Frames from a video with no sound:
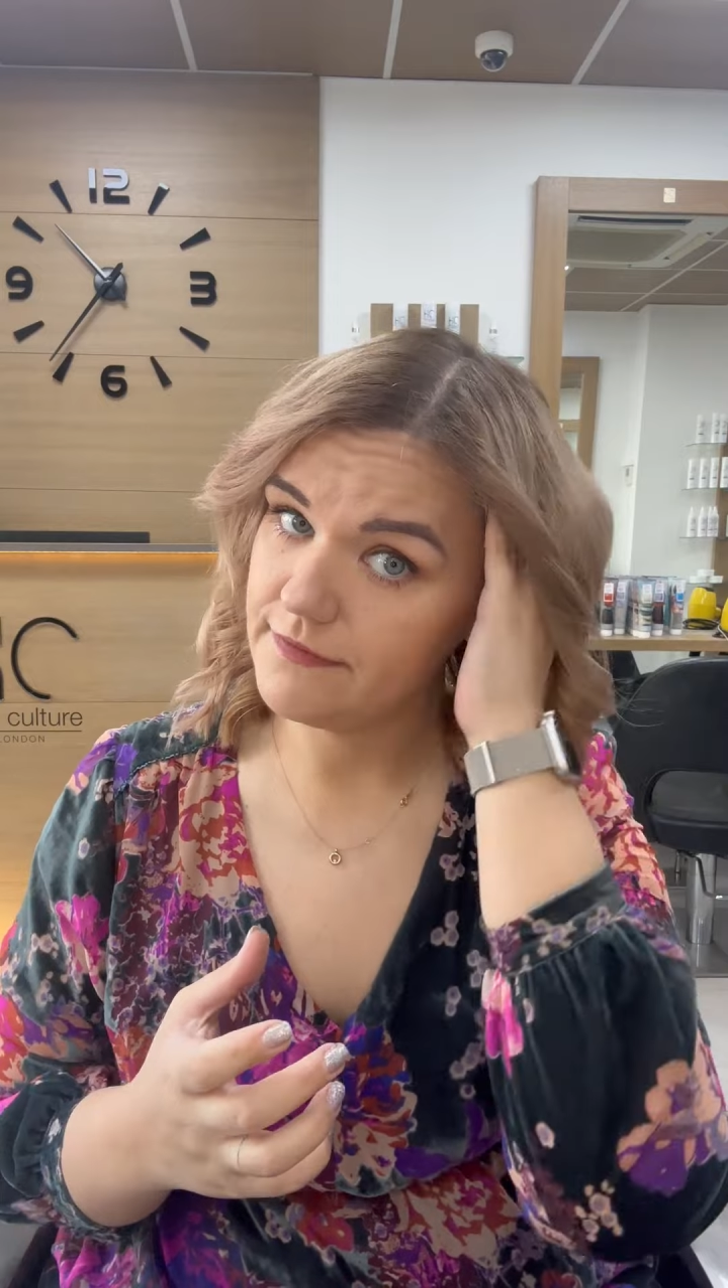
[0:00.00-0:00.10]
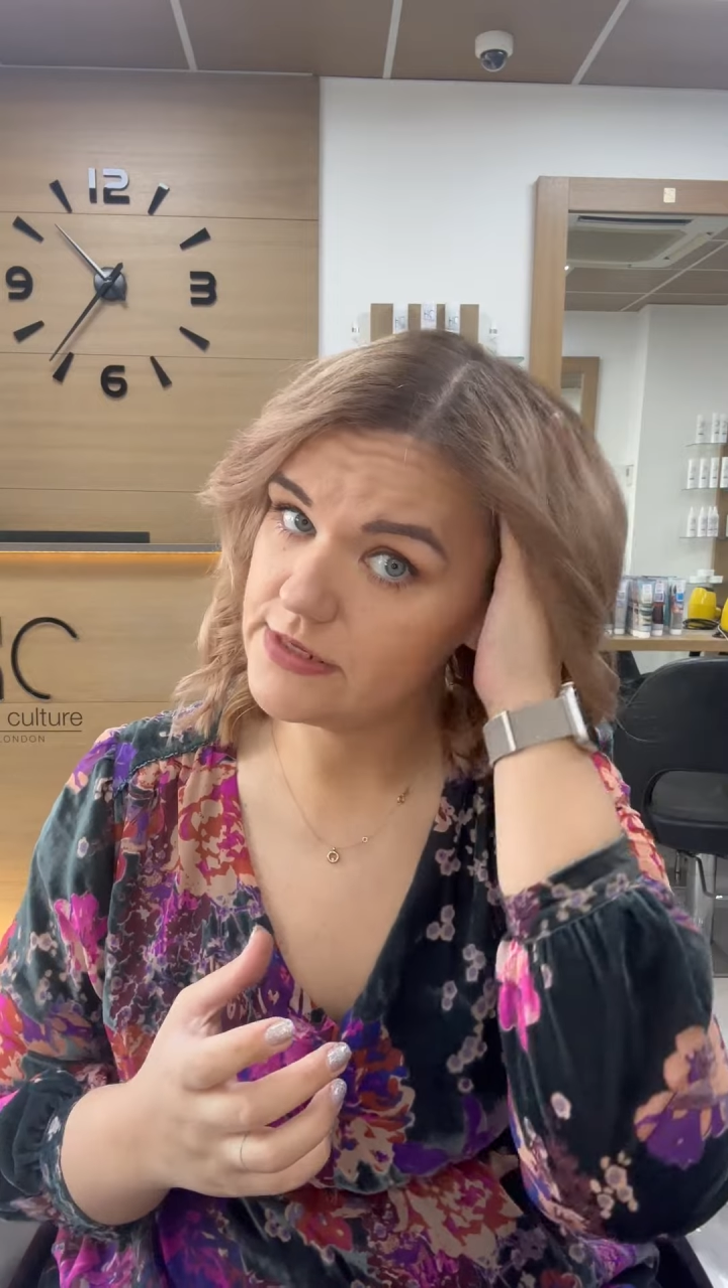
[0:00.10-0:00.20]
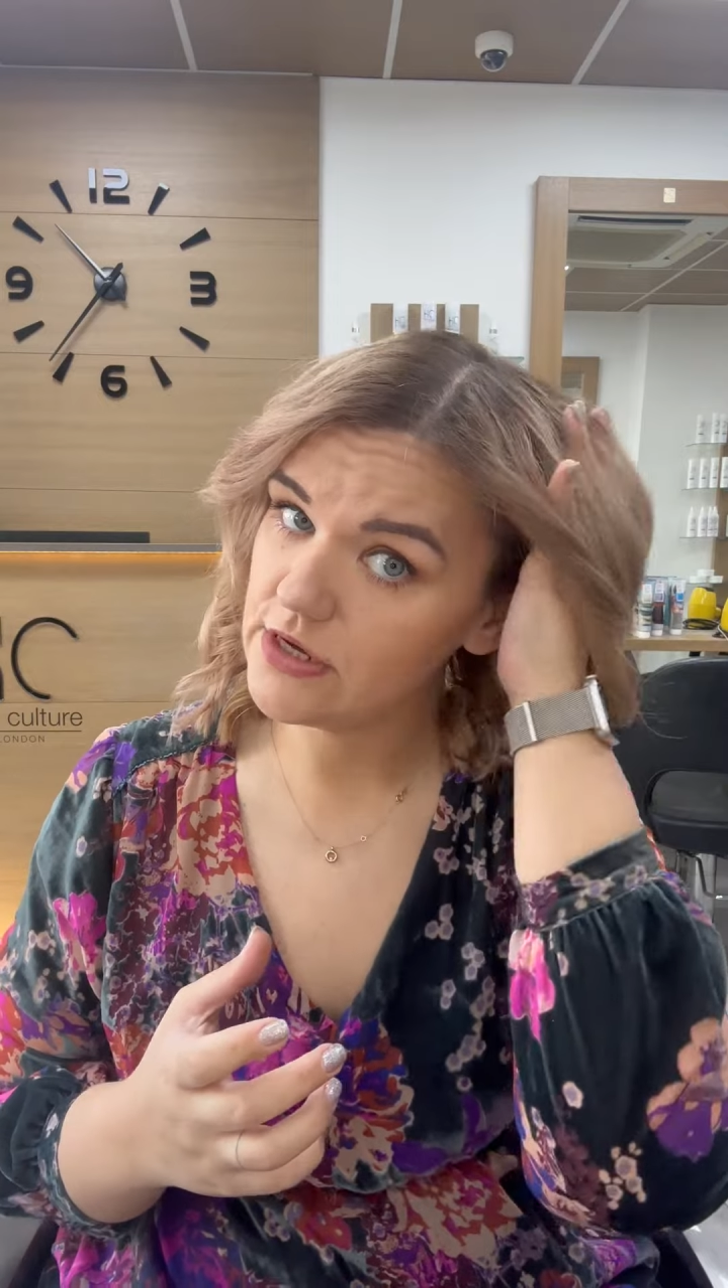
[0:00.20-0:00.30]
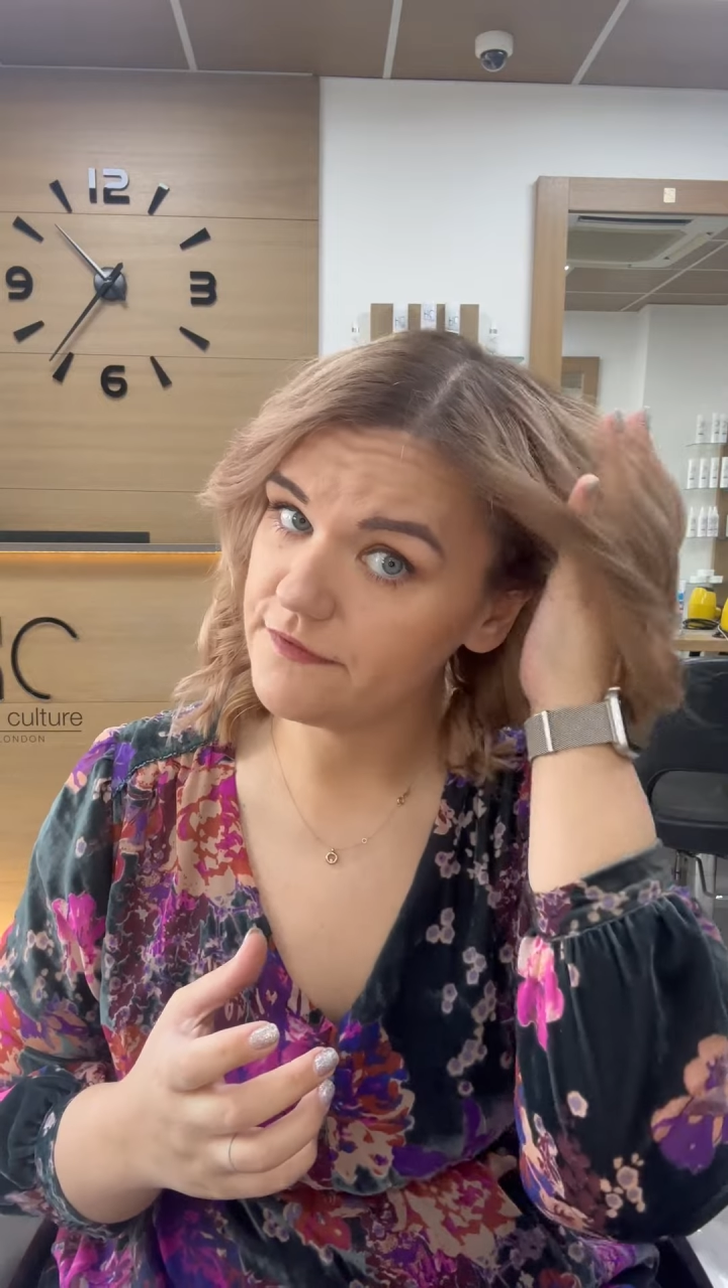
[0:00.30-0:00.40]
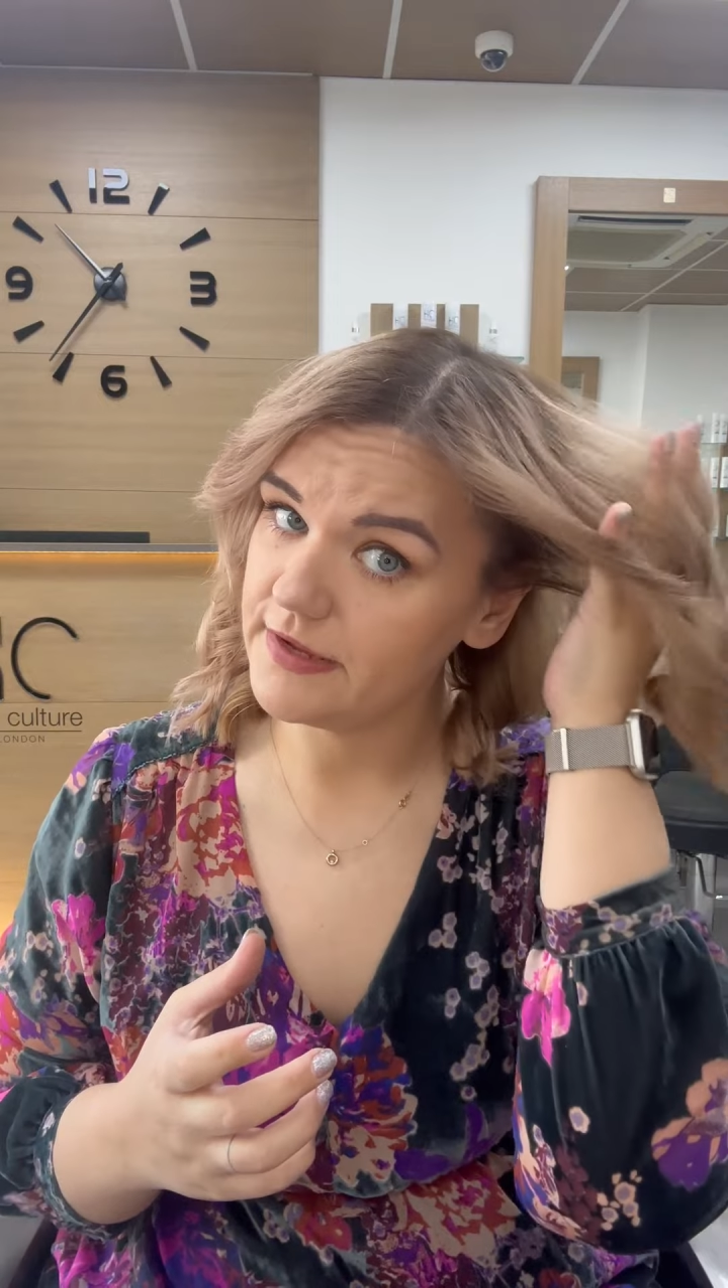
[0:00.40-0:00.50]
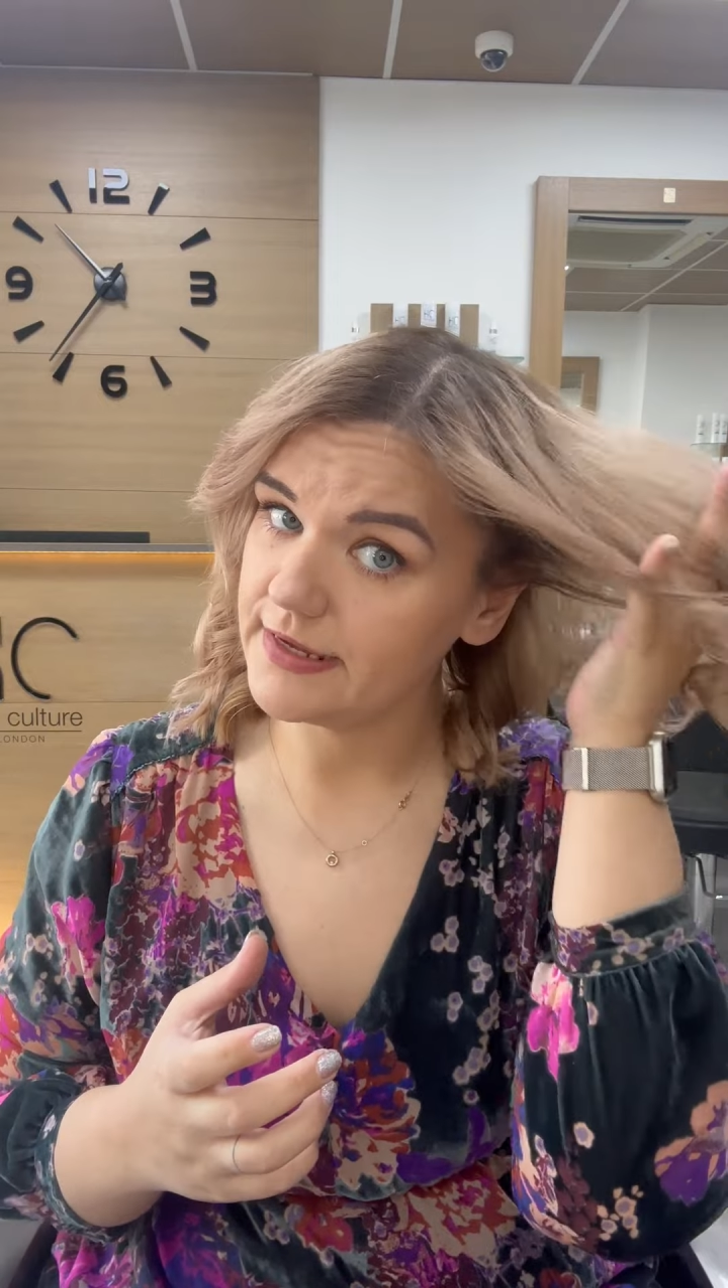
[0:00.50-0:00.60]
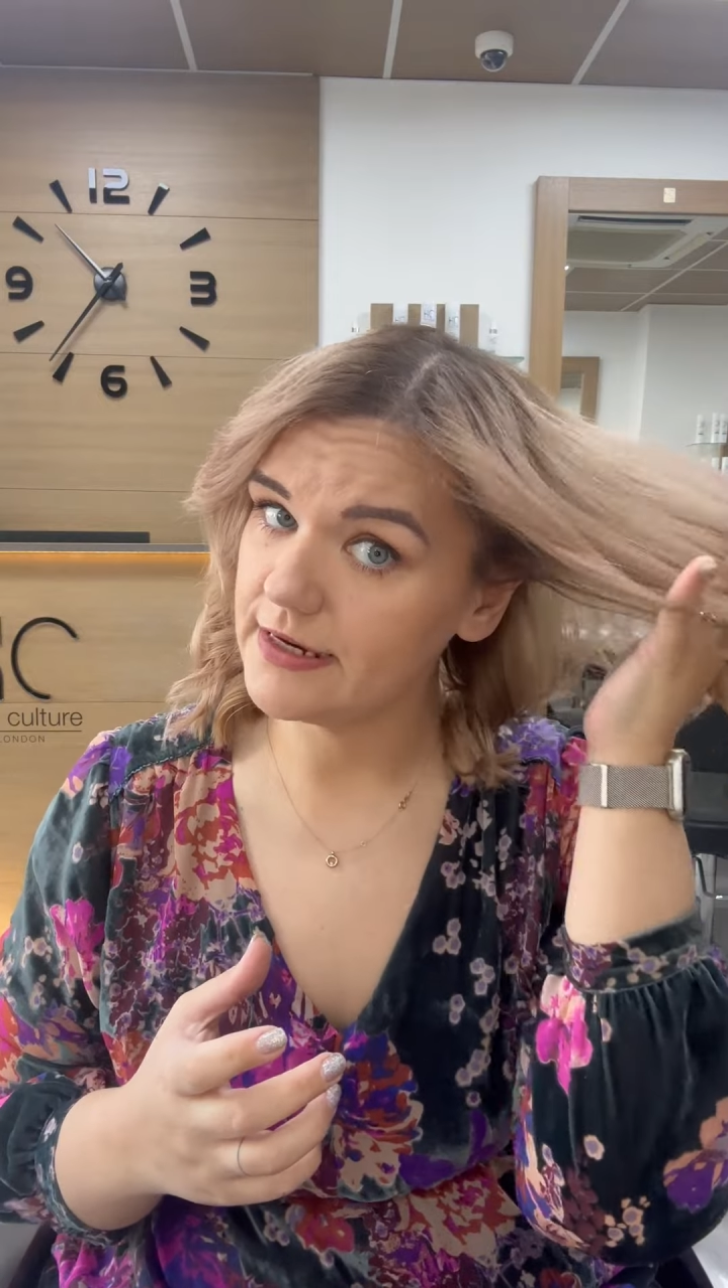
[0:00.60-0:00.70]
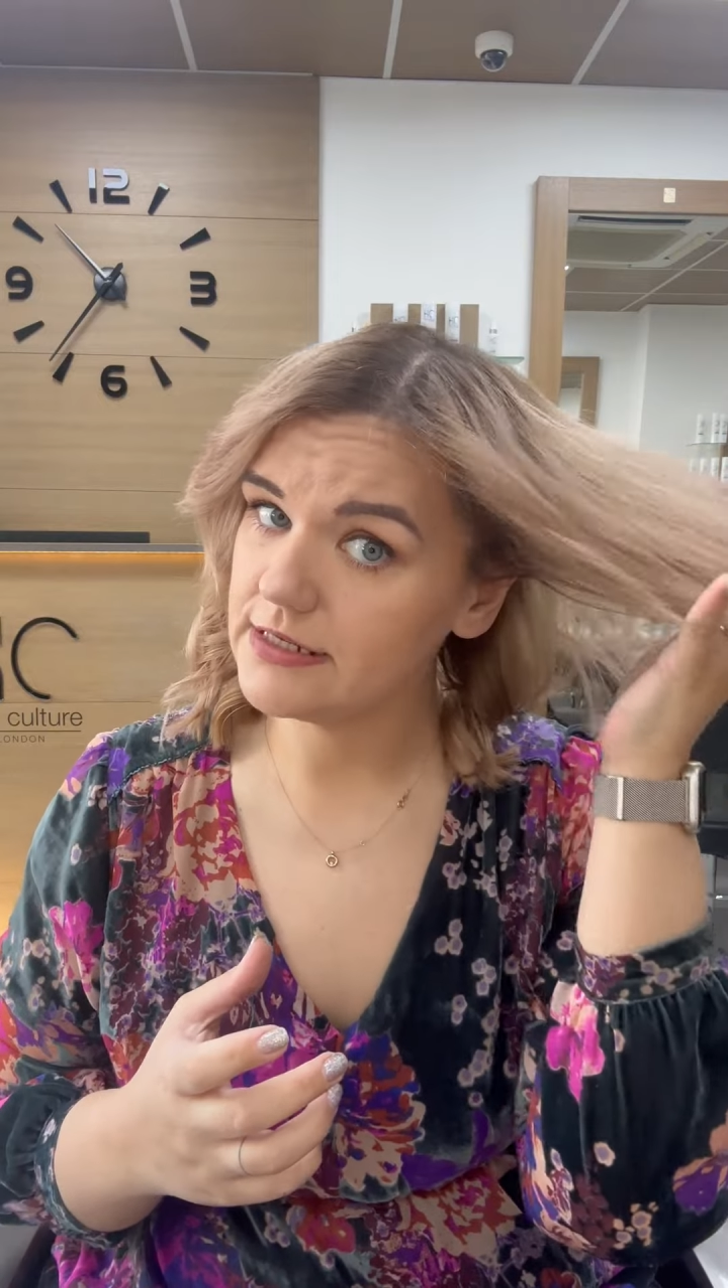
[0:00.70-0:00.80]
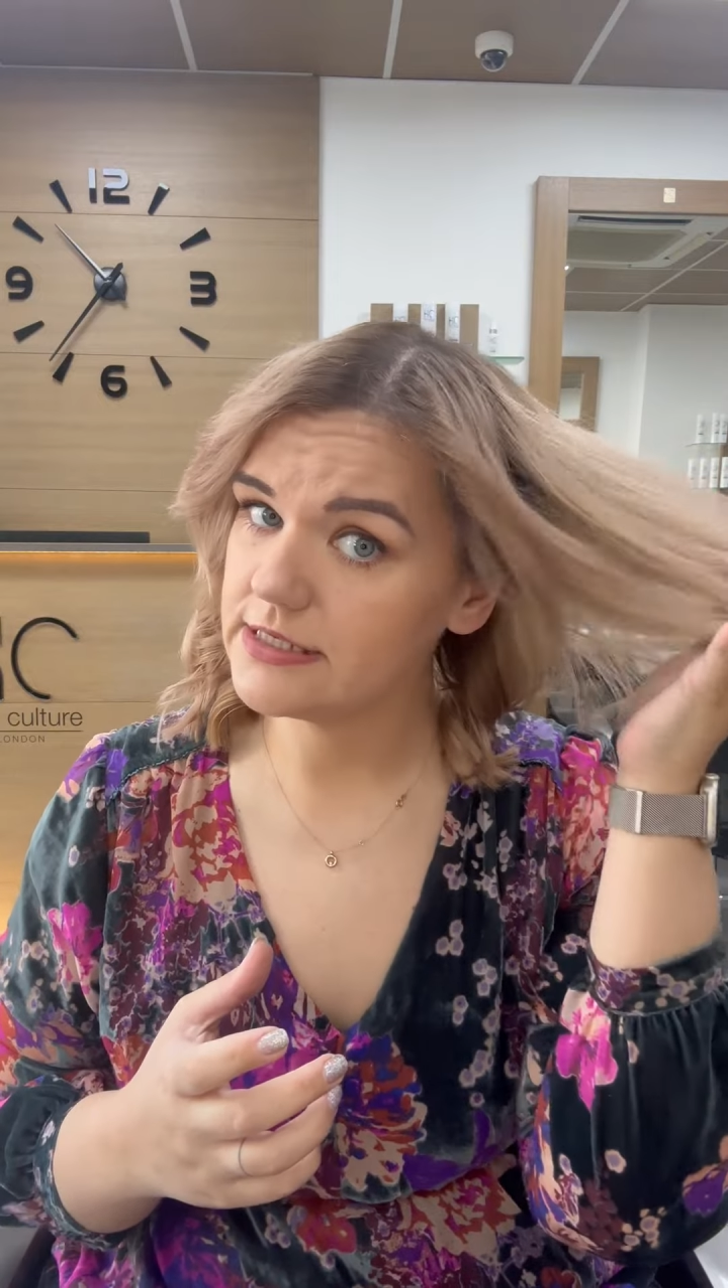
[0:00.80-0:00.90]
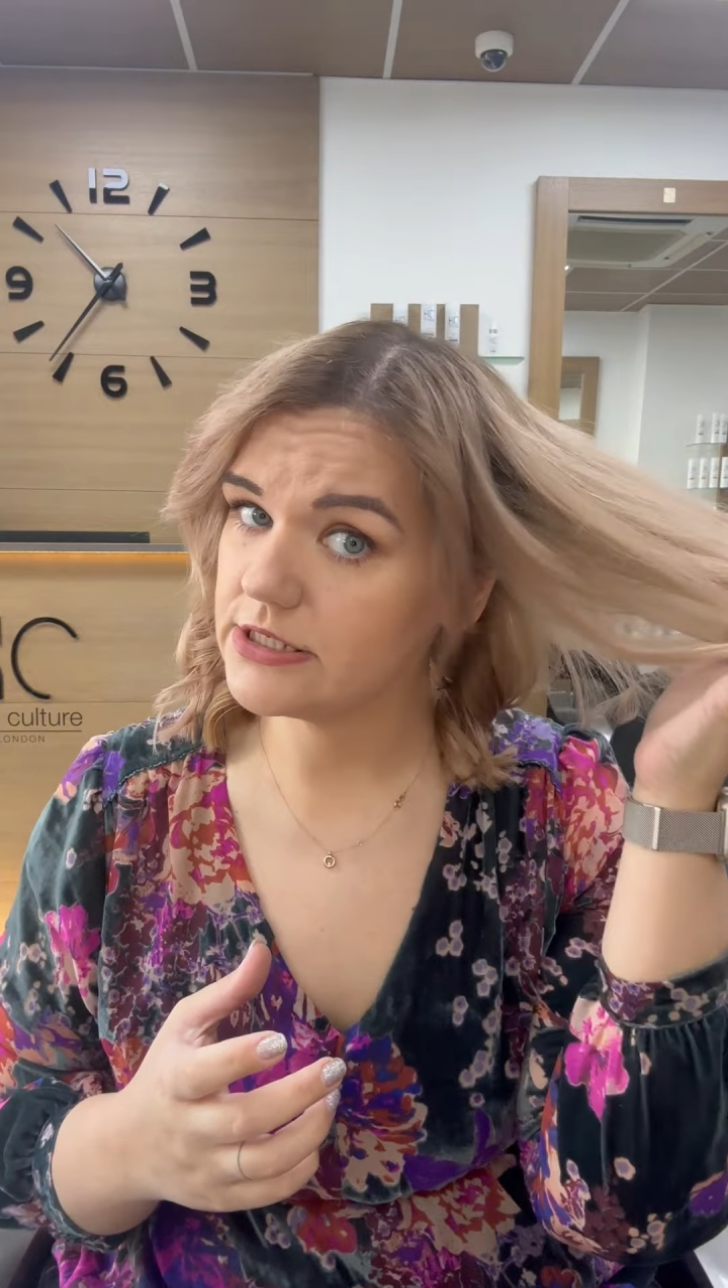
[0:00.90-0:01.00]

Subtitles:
with your fingers.